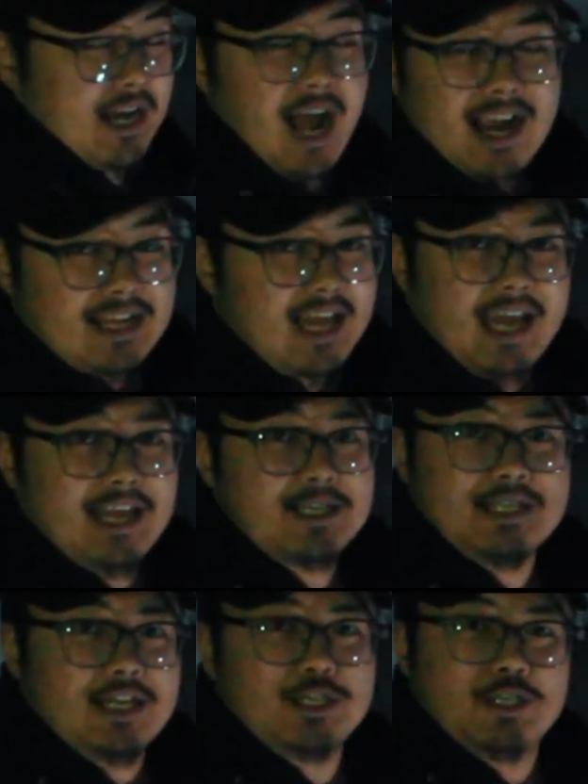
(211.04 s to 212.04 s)

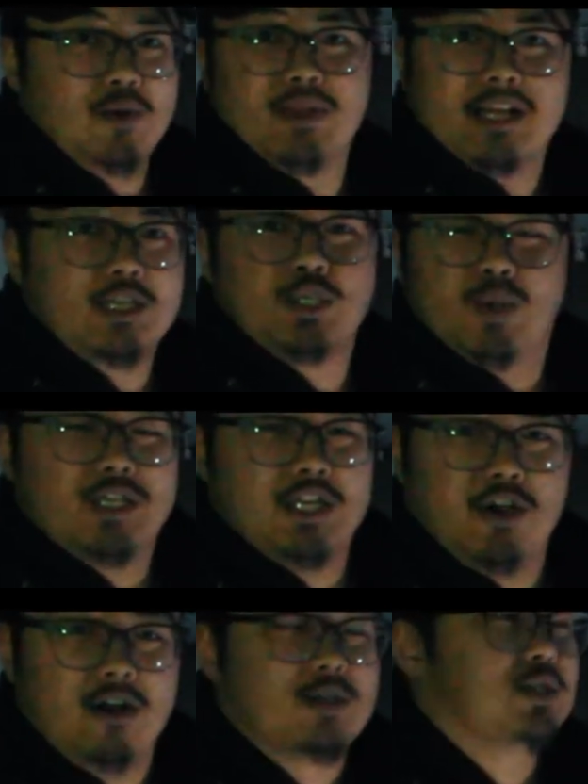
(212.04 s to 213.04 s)
Non-Kings, they just don't like to stretch at
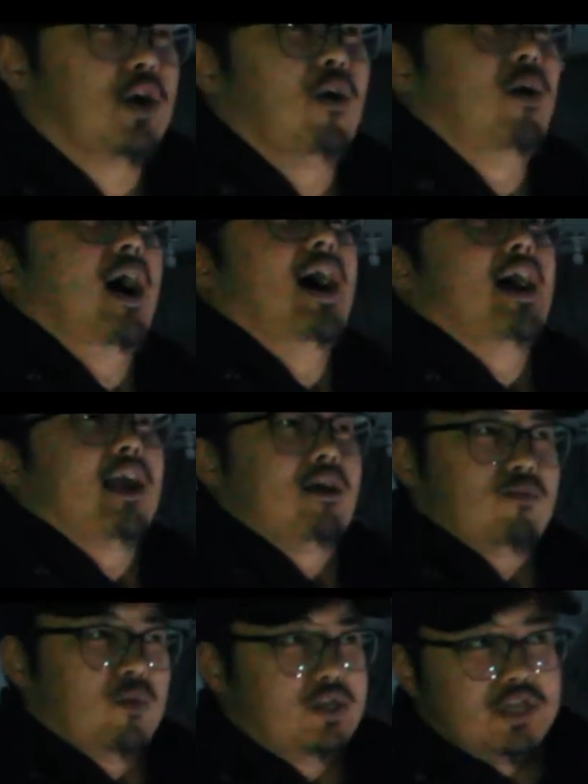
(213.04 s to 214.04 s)
all. So I
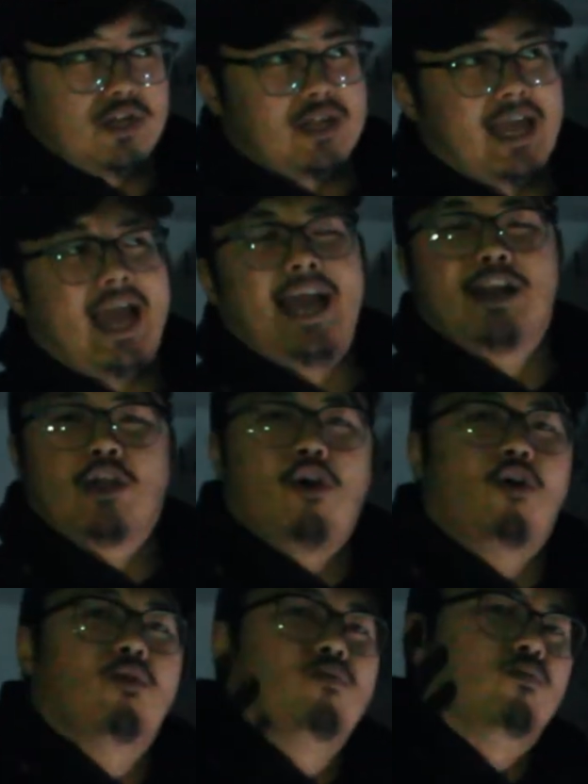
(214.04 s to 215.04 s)
originally had to
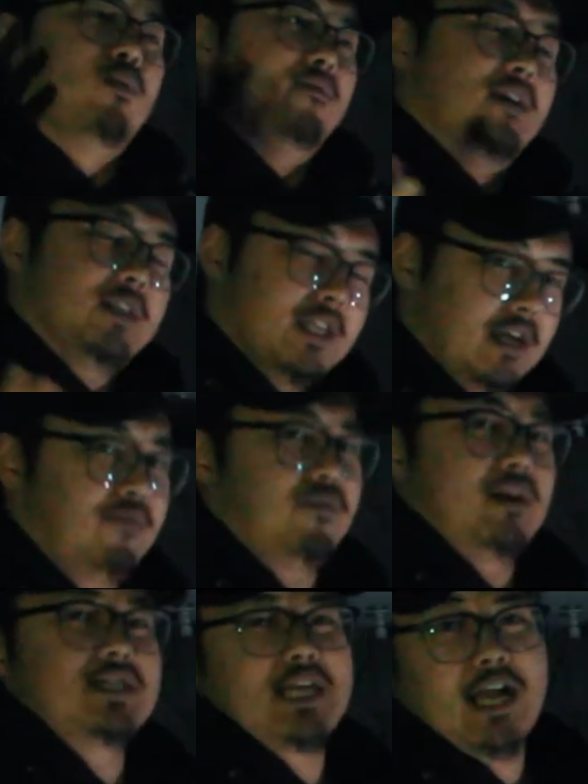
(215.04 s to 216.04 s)
go with a
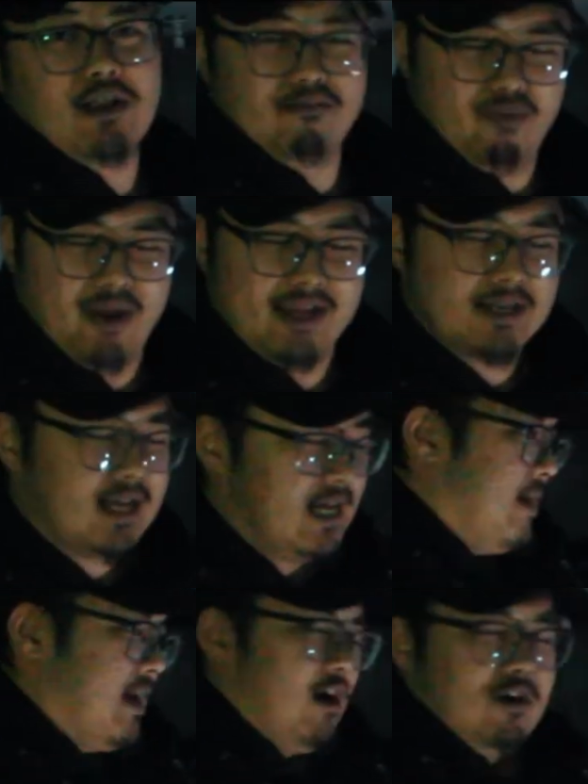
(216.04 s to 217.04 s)
different tire brand.
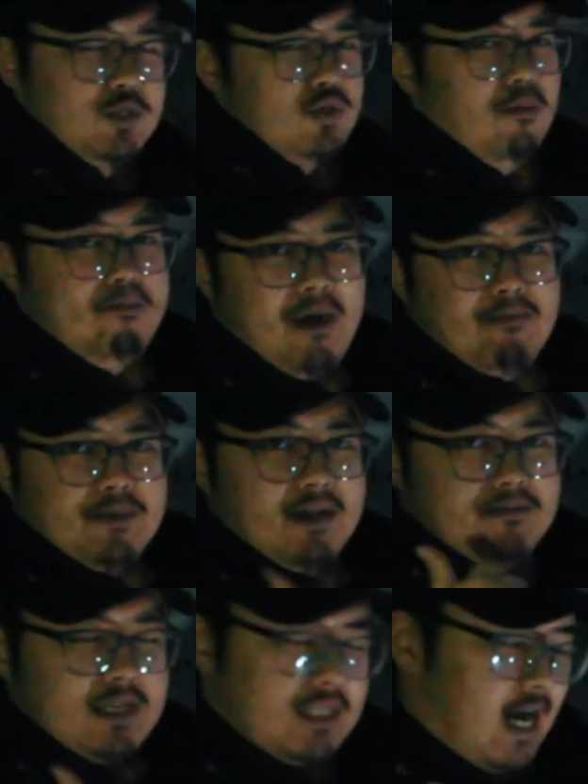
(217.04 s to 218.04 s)
And I also bumped
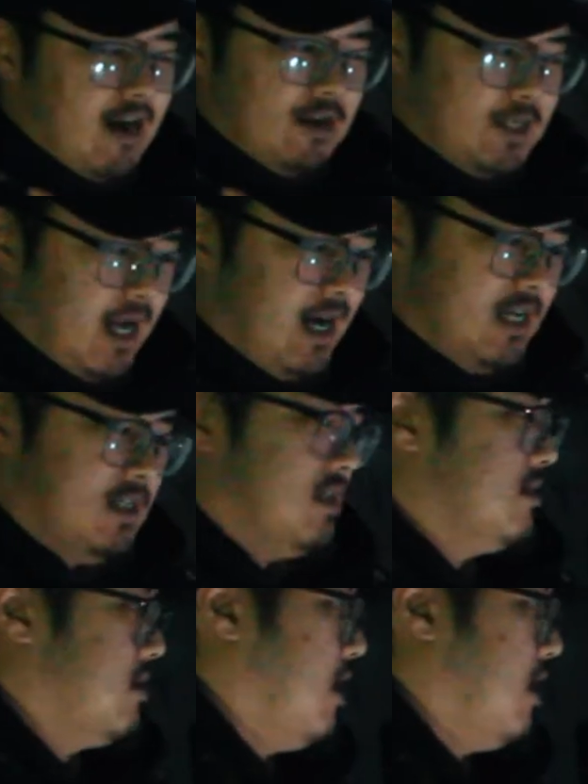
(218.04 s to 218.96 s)
up the tire size